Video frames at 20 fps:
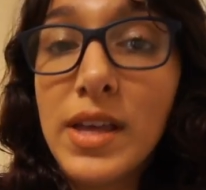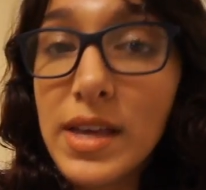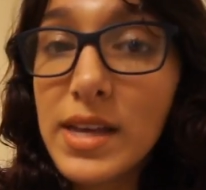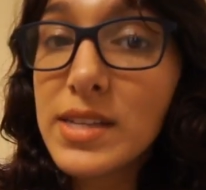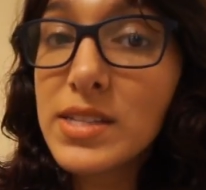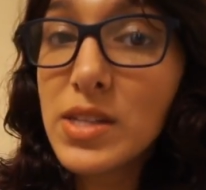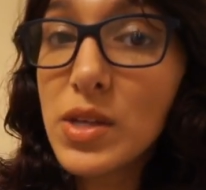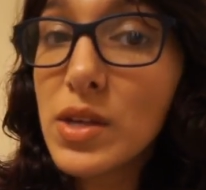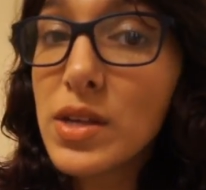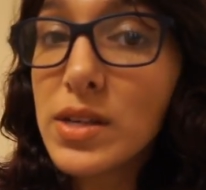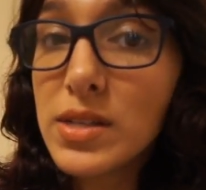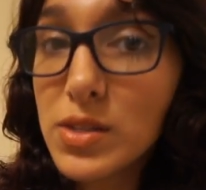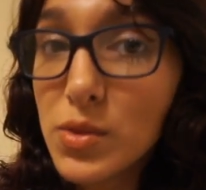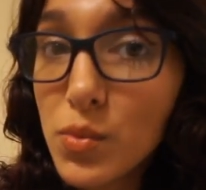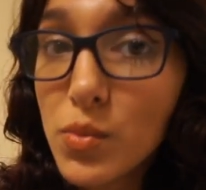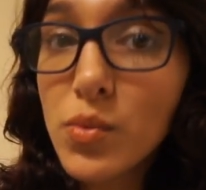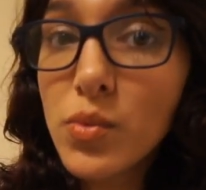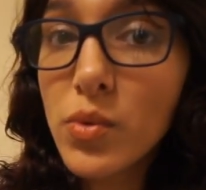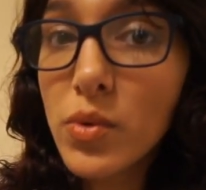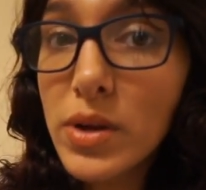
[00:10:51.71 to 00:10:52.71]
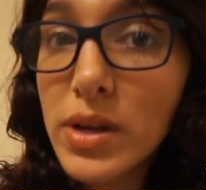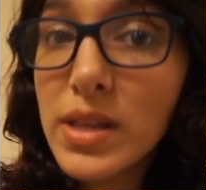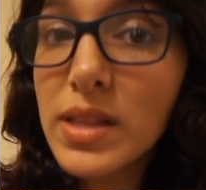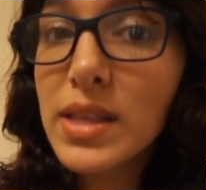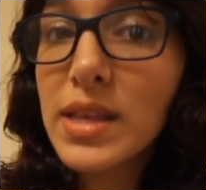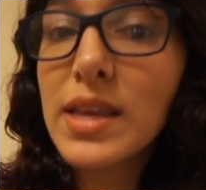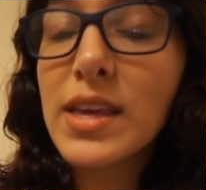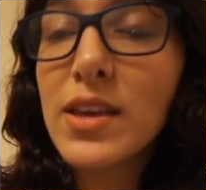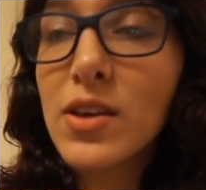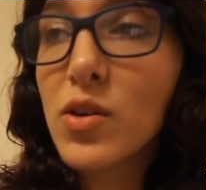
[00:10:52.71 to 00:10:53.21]
It's a
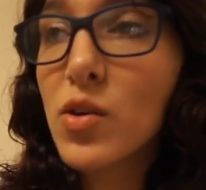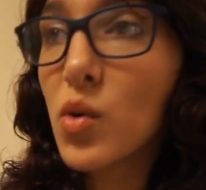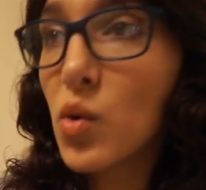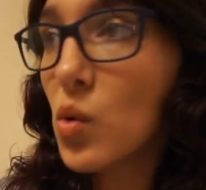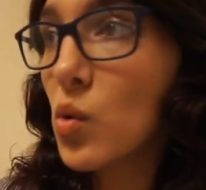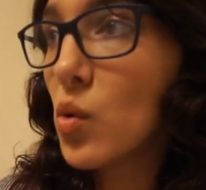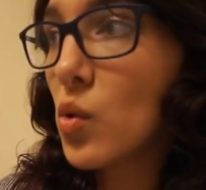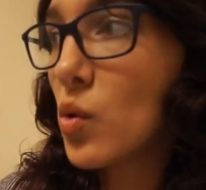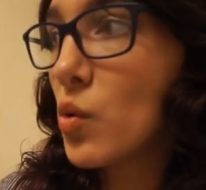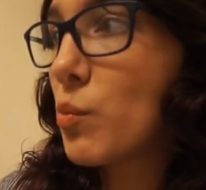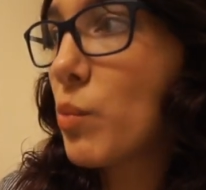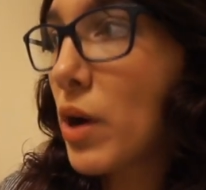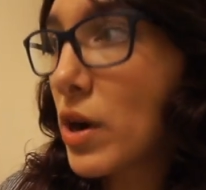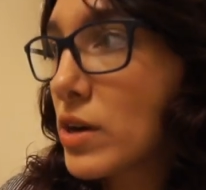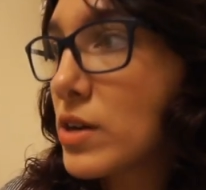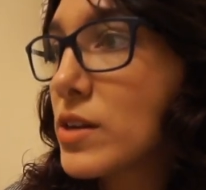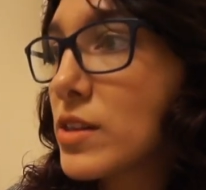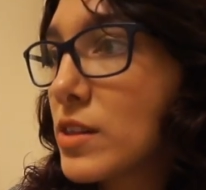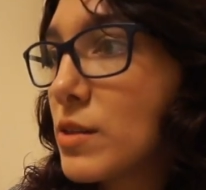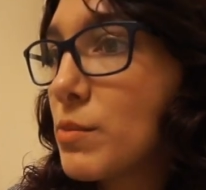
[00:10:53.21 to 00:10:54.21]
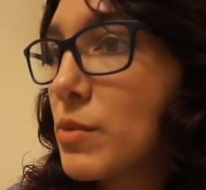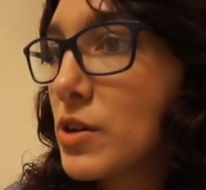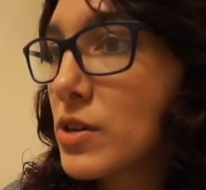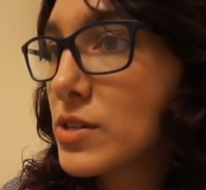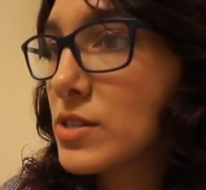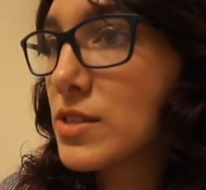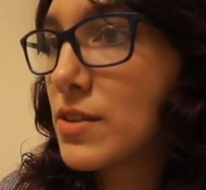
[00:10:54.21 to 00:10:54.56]
really cool part of the book